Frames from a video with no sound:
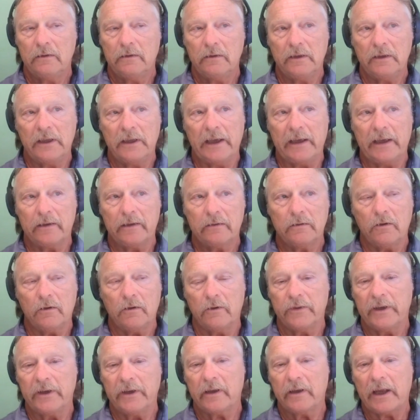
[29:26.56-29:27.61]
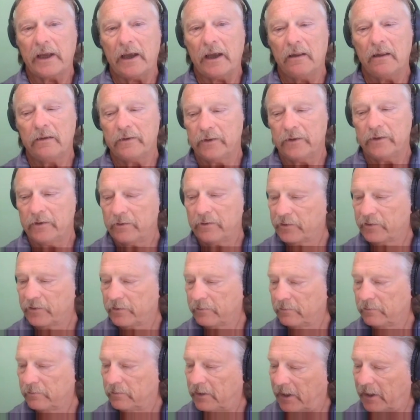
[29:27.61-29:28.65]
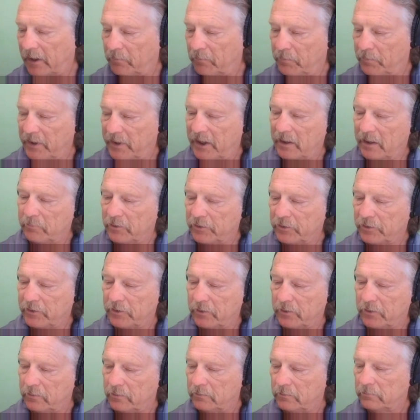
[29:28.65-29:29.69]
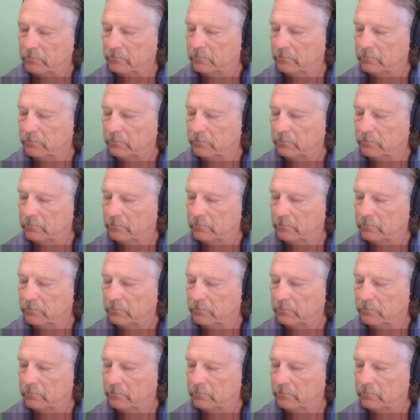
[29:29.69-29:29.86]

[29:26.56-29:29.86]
get on their calendars and be able to